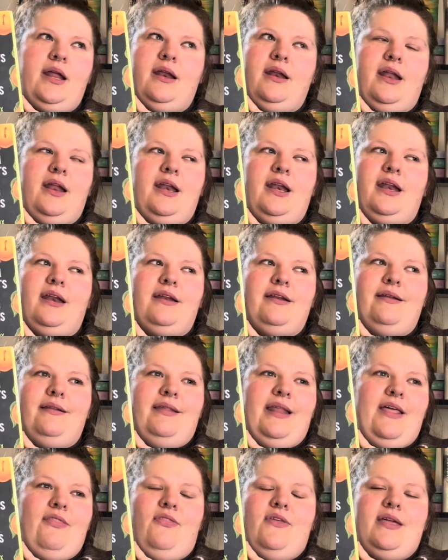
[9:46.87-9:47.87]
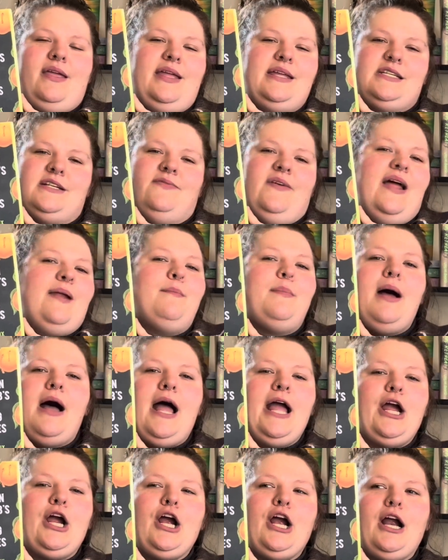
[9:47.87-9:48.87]
and they think he's a
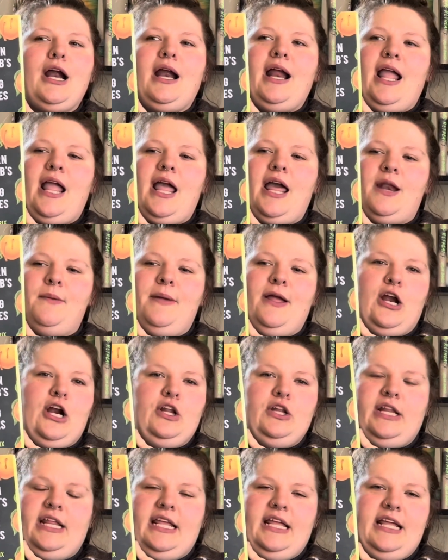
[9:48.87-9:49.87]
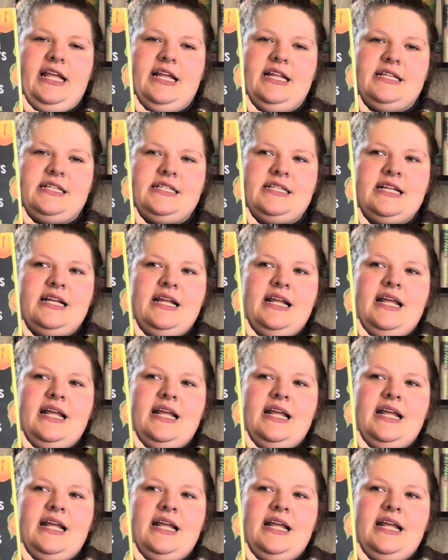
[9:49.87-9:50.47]
vampire, and apparently it's